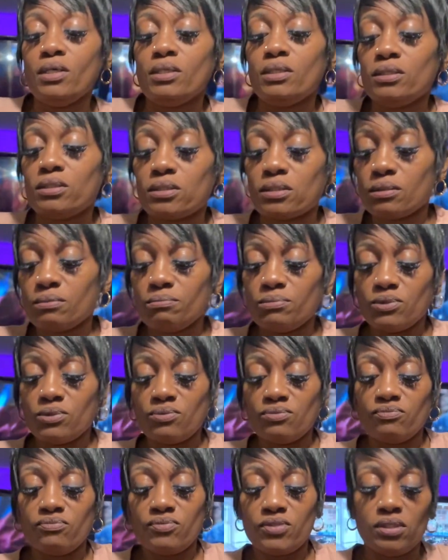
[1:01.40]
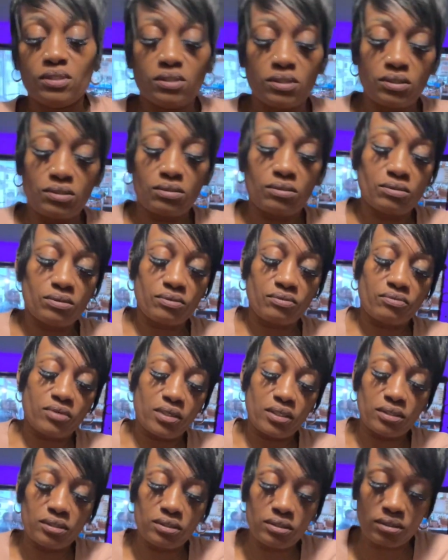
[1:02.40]
Sun, Moon, Venus, or
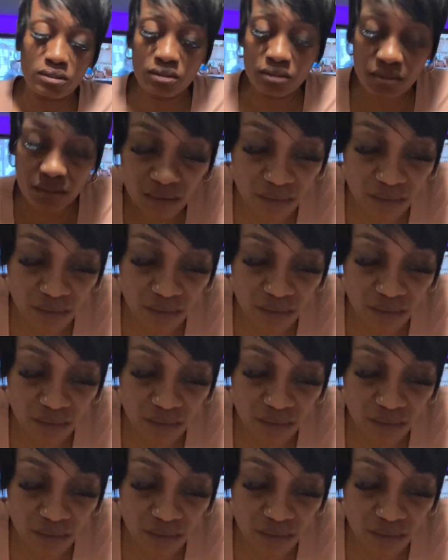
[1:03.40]
Rising. Yeah,